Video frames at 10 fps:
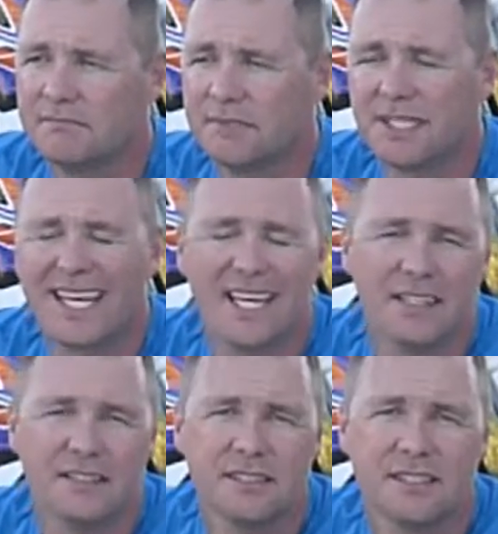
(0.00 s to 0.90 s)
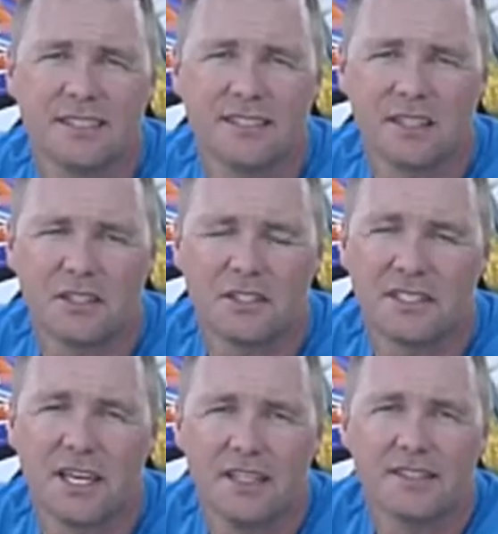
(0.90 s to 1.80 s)
Again, it's hard to
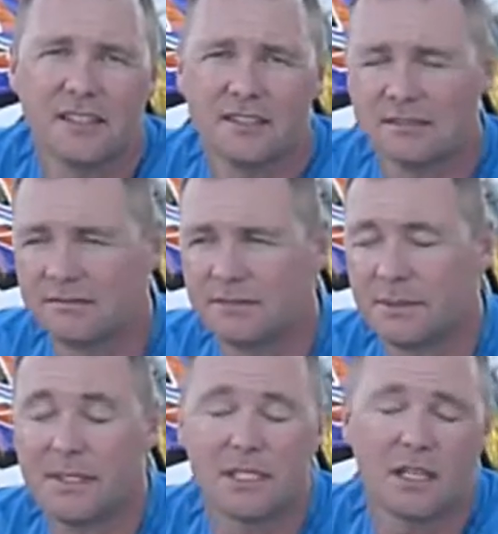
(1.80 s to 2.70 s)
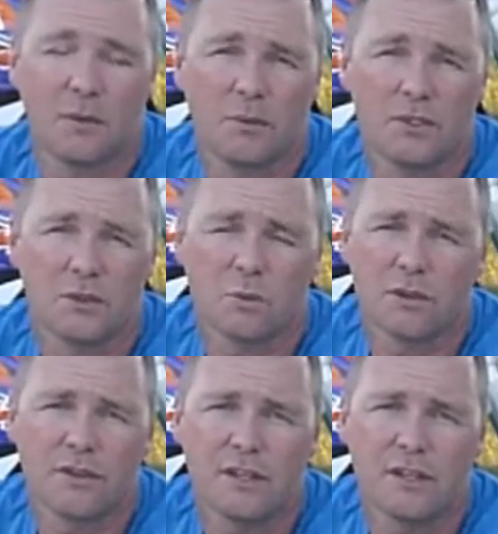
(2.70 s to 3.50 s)
say. It's all depends on what's it worth.